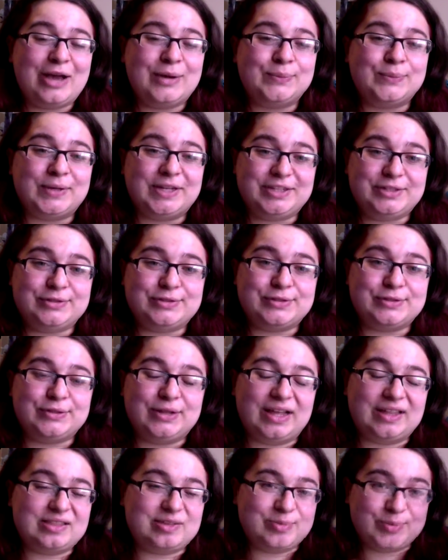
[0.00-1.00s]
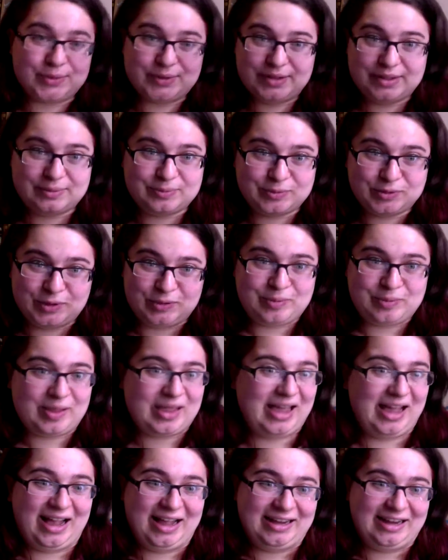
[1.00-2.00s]
where you do like the preliminary
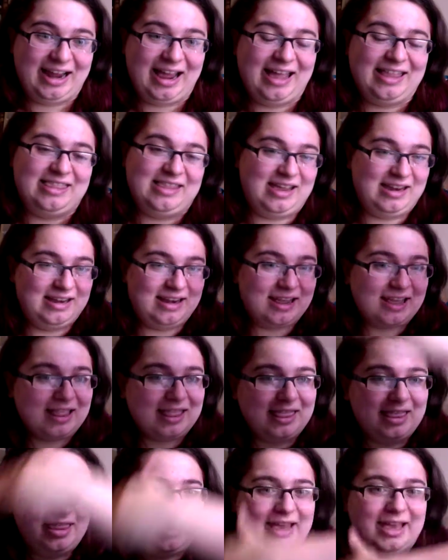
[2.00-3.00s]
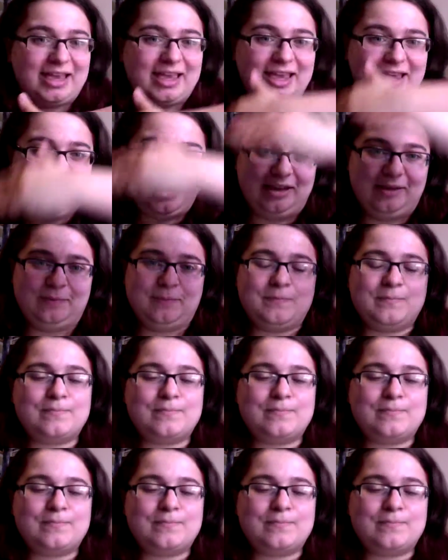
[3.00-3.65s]
plan and then linking